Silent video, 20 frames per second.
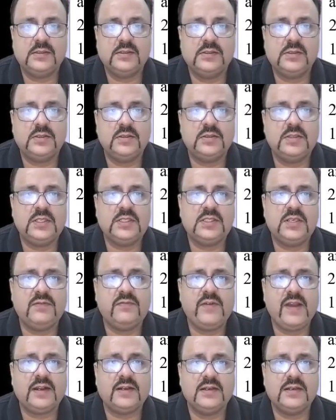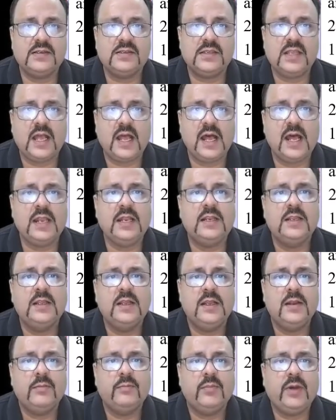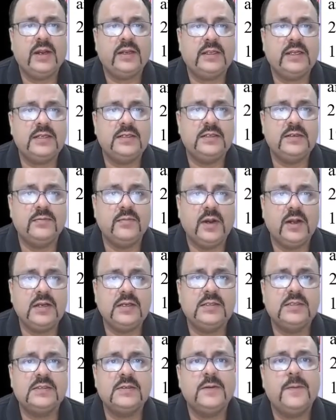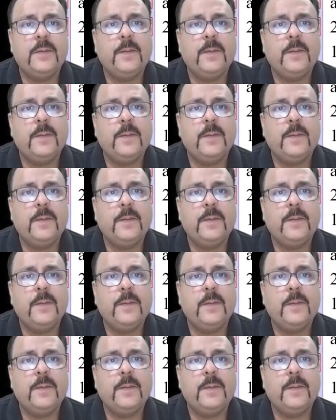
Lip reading: So these 3 factors are market demands